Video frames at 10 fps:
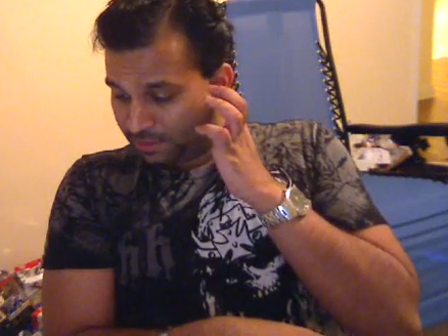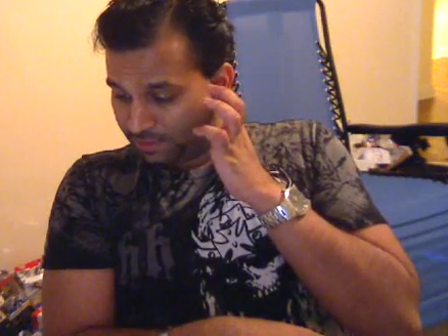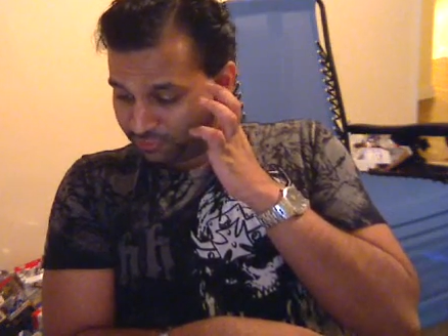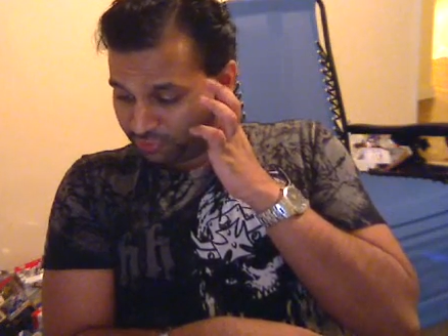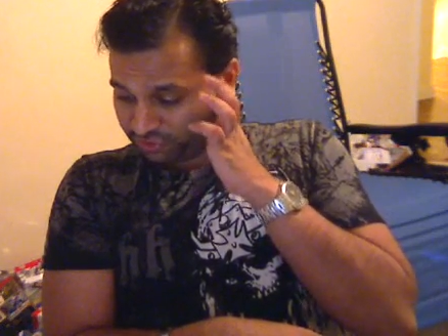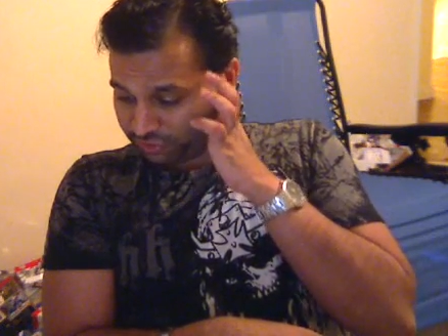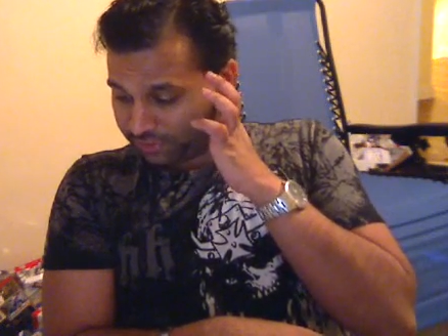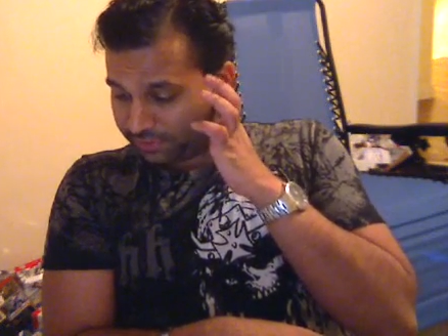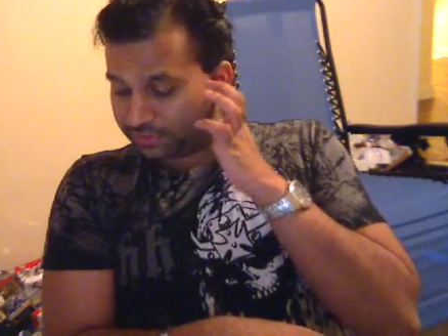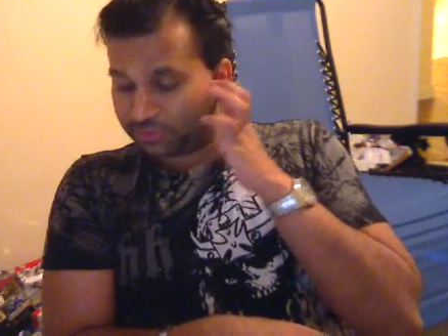
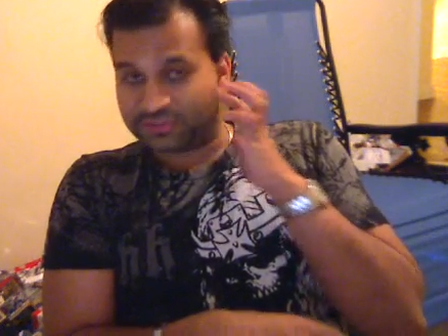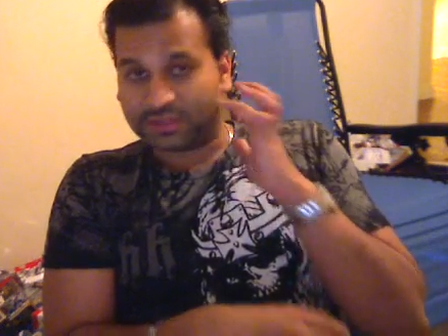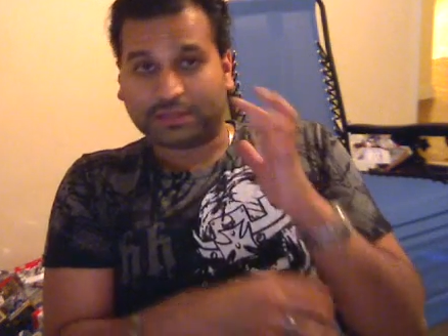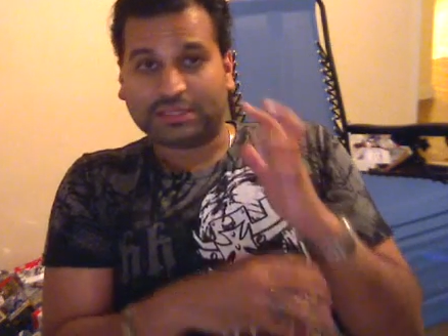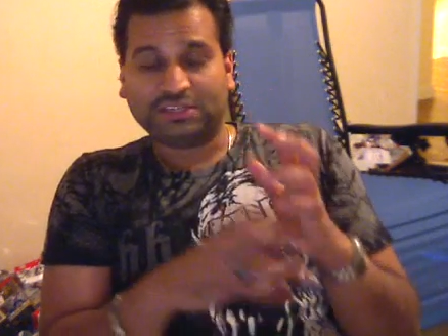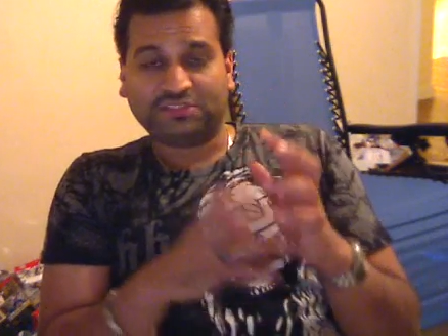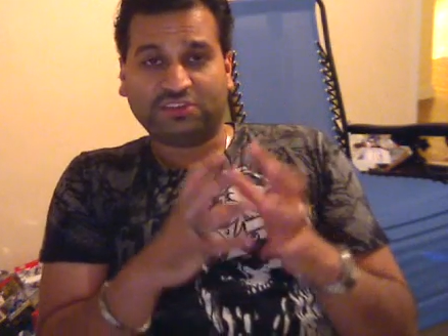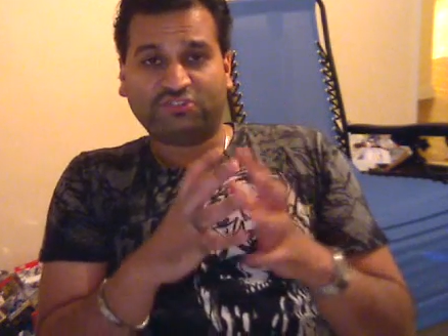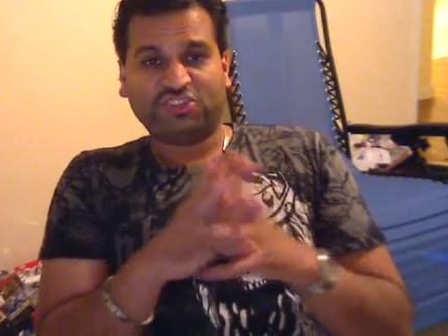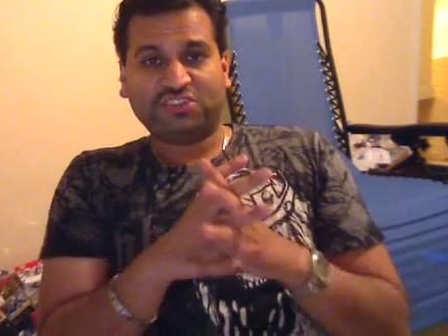unfortunately I think there was a lot of he
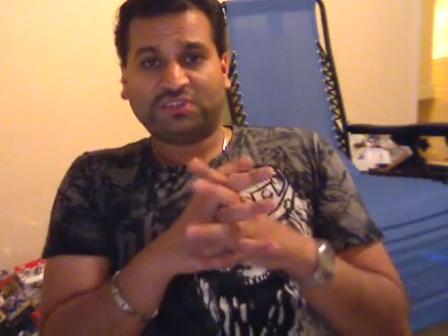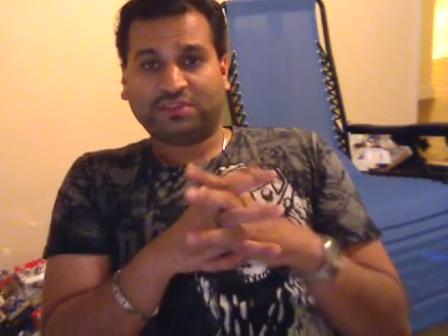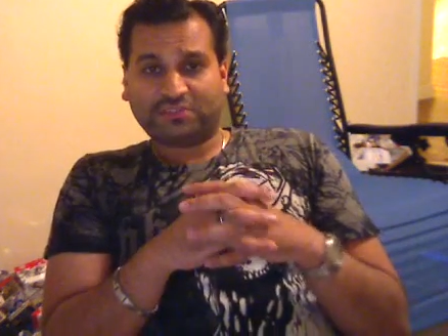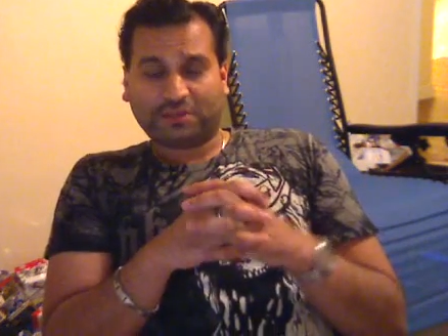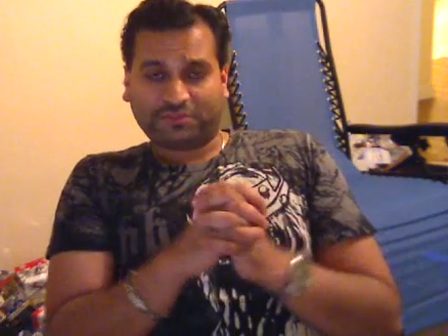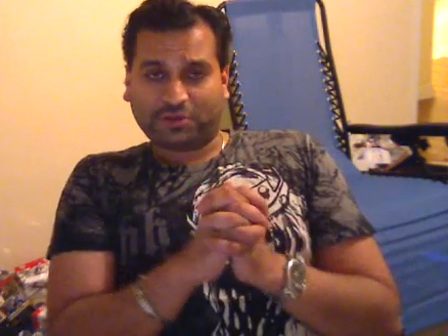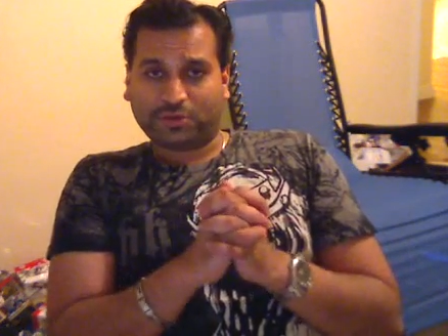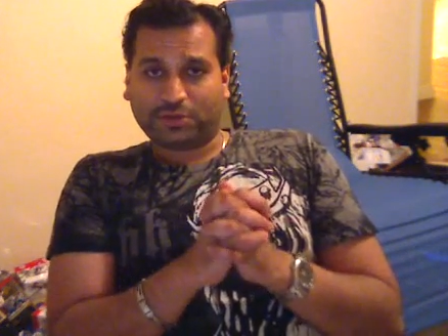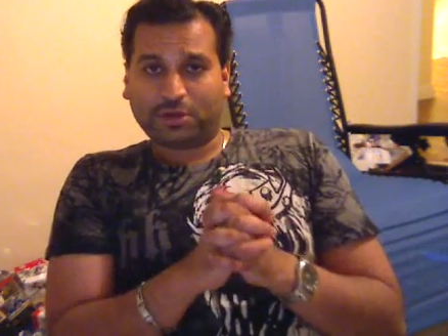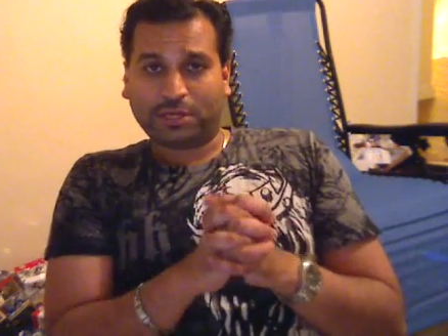said, she said stuff
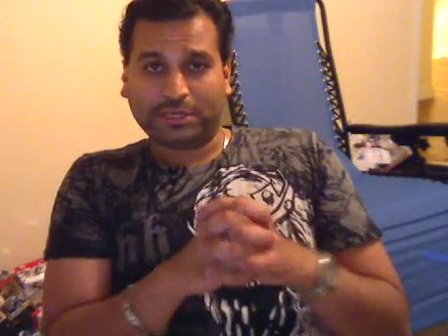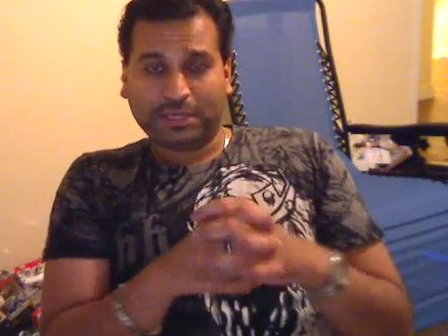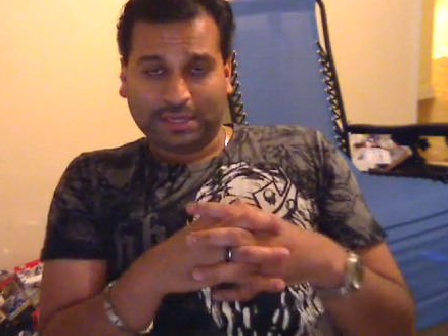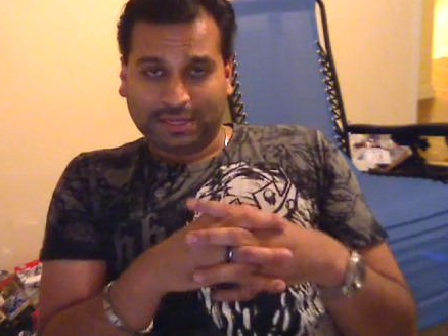going on.